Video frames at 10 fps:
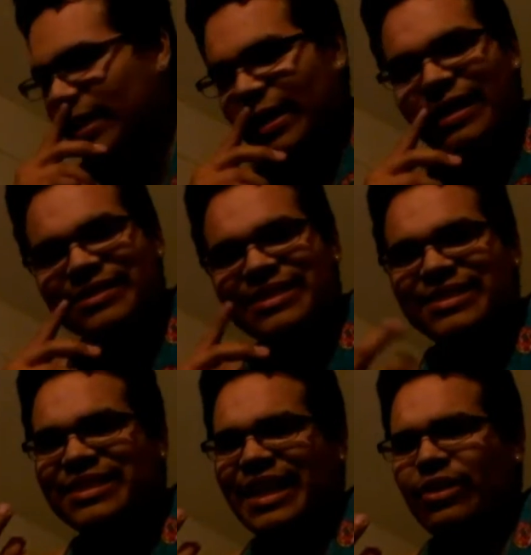And
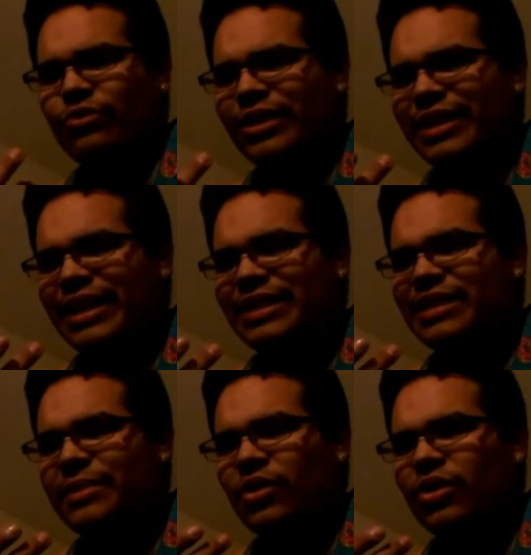he was like, really? That's
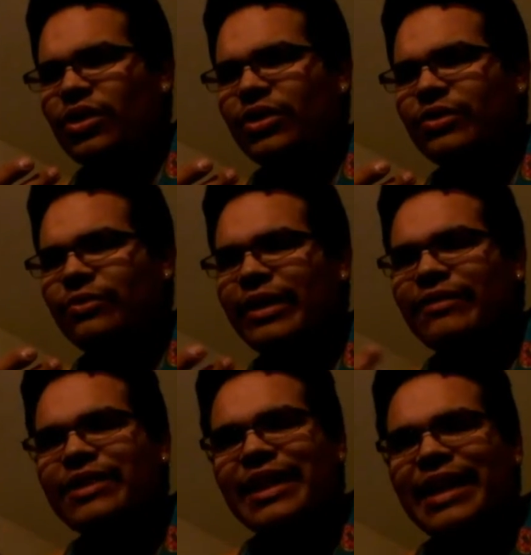going to be hard. We
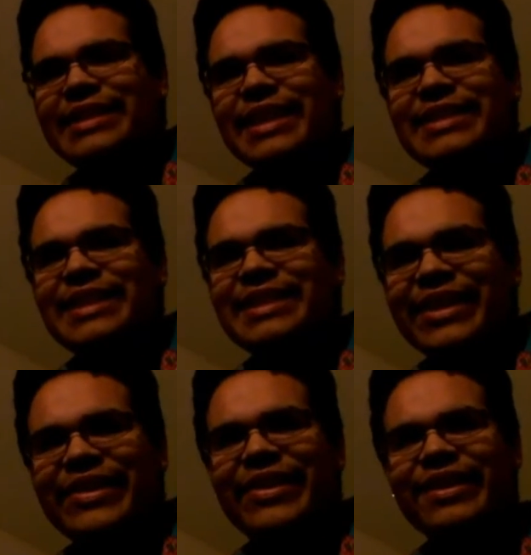have the tightest headsets
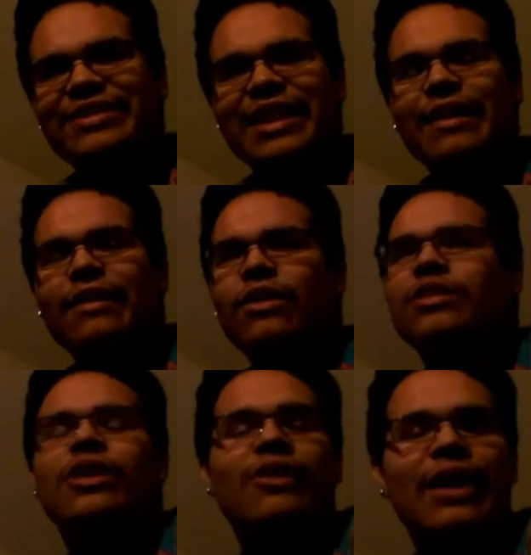here. And I was like,
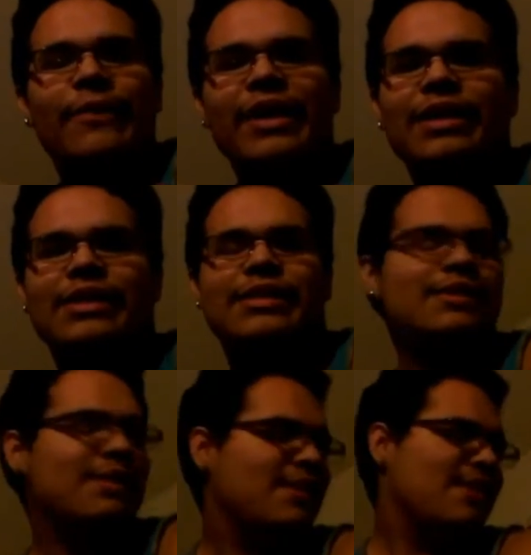it's all right. We got this.